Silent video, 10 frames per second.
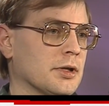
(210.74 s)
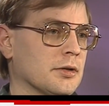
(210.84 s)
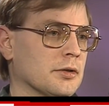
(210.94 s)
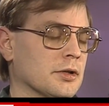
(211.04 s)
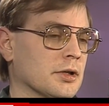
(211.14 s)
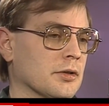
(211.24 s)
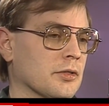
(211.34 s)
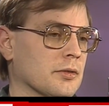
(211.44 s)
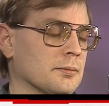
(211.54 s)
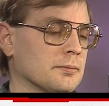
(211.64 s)
and
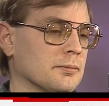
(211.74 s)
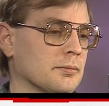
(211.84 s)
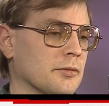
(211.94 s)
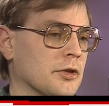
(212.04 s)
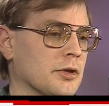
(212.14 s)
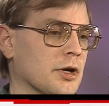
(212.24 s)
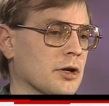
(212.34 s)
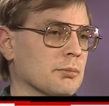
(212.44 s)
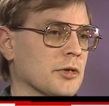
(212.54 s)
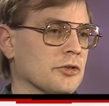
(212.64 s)
the
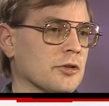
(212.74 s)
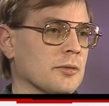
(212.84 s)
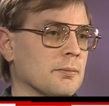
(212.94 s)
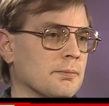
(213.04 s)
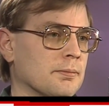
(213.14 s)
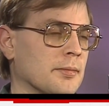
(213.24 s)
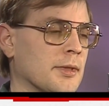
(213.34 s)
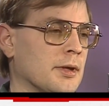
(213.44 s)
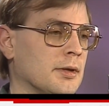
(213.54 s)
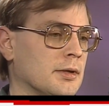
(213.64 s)
arm muscle.
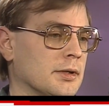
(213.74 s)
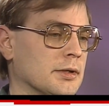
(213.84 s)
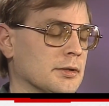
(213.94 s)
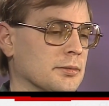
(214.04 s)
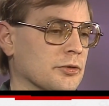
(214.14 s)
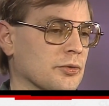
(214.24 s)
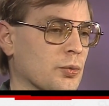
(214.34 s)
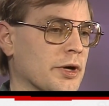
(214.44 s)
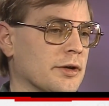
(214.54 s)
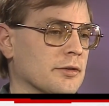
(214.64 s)
It was a
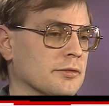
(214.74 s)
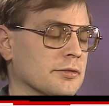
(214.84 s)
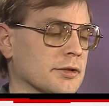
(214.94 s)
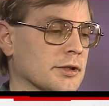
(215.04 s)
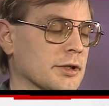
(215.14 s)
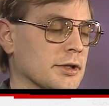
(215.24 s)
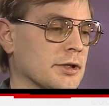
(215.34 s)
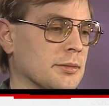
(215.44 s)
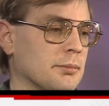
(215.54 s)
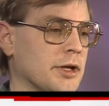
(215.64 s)
way of
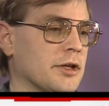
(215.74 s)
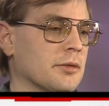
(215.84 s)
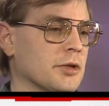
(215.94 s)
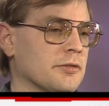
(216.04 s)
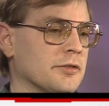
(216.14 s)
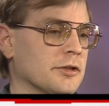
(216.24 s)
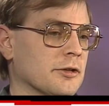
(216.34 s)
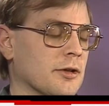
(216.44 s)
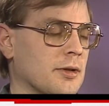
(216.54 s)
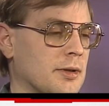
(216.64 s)
making me
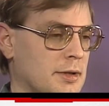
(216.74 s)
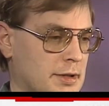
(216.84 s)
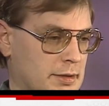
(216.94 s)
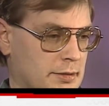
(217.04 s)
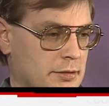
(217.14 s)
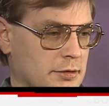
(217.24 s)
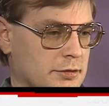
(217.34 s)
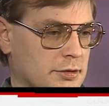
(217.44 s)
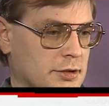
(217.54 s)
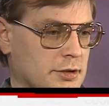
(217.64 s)
feel
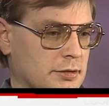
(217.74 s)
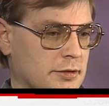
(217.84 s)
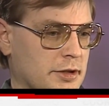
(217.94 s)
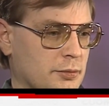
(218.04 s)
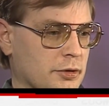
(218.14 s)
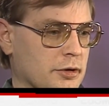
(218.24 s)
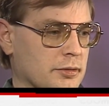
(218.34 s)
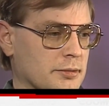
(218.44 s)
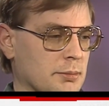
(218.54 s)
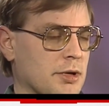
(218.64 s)
that they
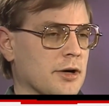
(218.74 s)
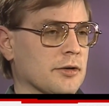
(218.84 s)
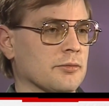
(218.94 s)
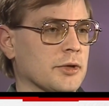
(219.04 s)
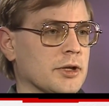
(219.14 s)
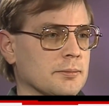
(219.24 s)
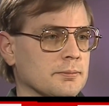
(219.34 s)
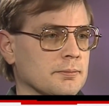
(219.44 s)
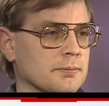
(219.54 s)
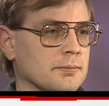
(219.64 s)
were a part of me.
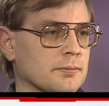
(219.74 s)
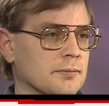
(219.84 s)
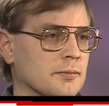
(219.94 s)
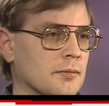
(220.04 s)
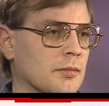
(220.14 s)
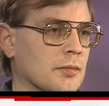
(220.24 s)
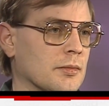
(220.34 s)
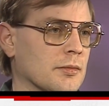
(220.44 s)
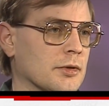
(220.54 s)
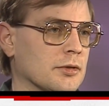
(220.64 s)

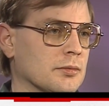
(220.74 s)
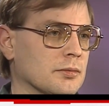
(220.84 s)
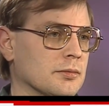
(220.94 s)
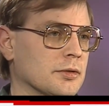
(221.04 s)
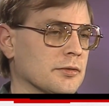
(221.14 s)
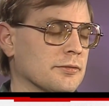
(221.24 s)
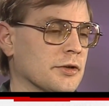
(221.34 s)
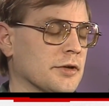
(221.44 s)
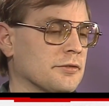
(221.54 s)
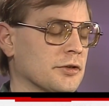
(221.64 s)
At
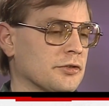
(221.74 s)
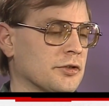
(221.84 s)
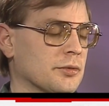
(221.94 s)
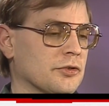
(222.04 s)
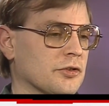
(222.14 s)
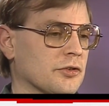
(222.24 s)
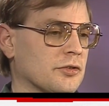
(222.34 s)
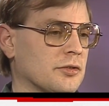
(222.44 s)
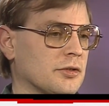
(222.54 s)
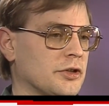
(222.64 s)
first it was
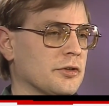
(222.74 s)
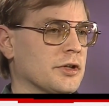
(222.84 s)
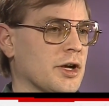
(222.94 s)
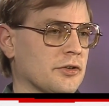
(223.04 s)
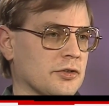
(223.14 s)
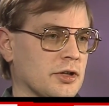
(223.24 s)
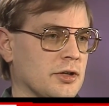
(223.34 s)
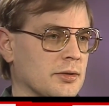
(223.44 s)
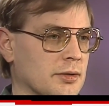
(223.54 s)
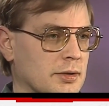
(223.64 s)
just
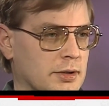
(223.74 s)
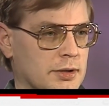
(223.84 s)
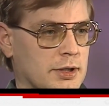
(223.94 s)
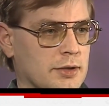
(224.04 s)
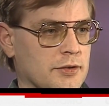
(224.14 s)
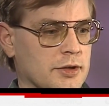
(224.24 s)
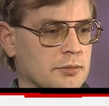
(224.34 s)
curiosity, and